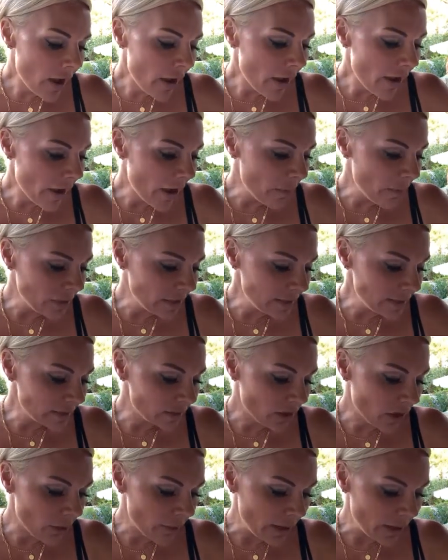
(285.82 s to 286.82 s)
And this
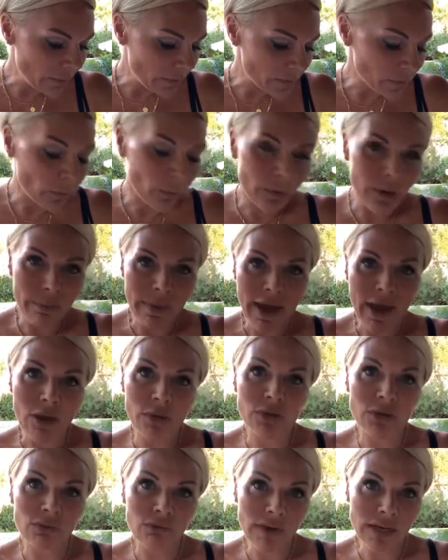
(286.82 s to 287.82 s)
time it was all
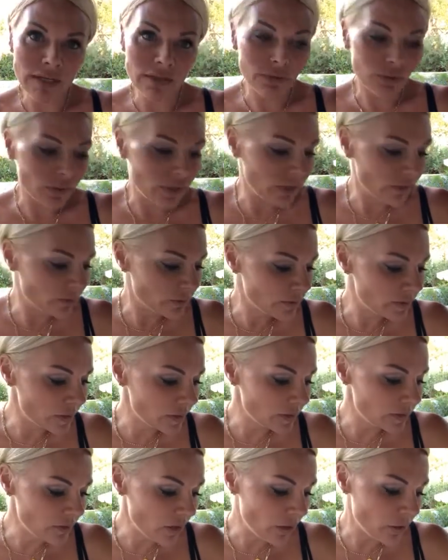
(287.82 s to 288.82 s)
about rental yields.
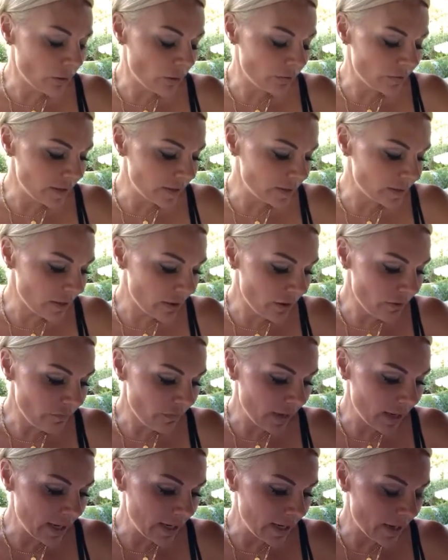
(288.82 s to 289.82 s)
So the
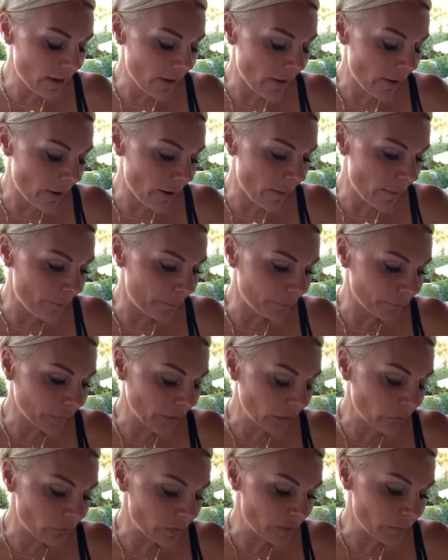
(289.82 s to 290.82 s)
survey
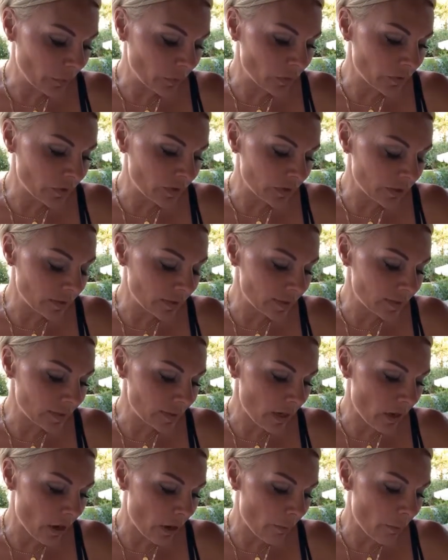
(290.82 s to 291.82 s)

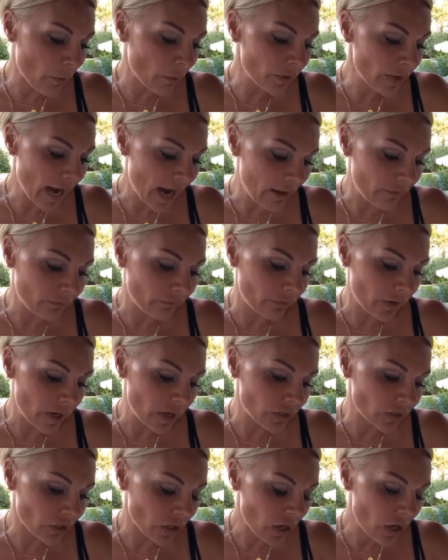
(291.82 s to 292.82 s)
respondents on
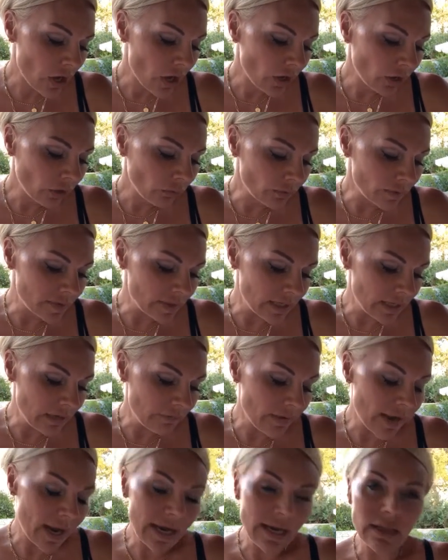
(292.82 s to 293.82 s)
average
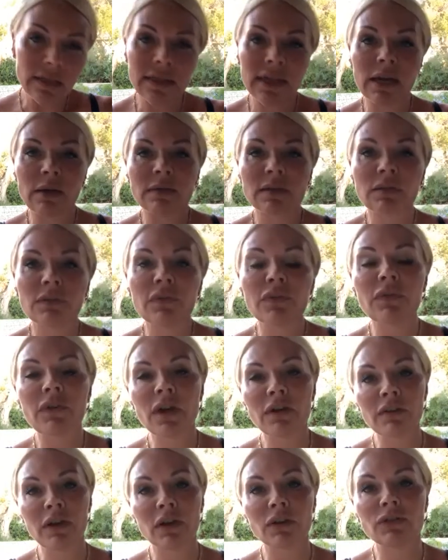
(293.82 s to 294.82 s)
receive
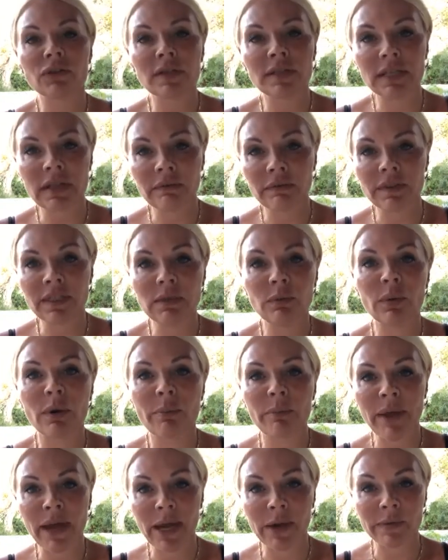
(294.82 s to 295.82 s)

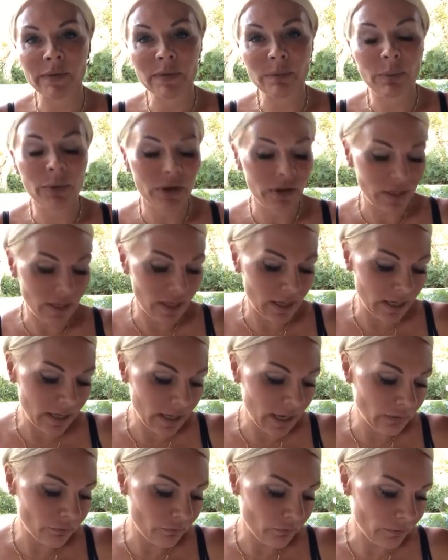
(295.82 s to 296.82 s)
£8,571 per year
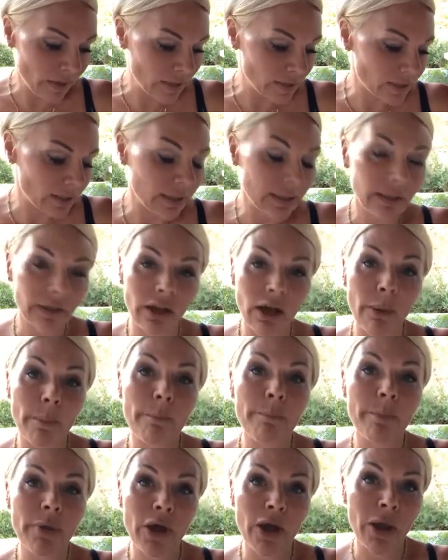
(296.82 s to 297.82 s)
rental
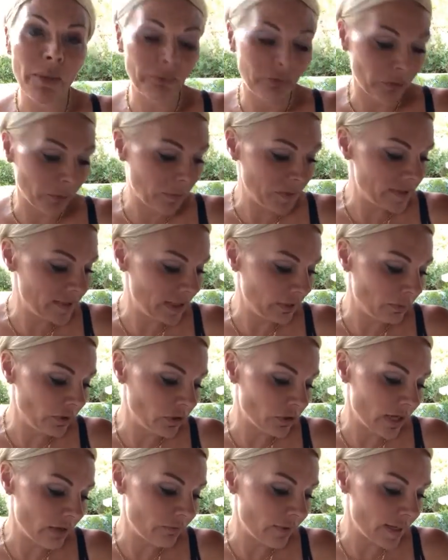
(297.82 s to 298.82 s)
income per property
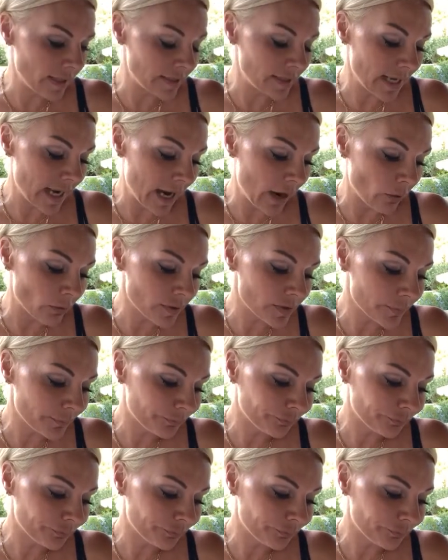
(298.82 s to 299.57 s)
which they rent out.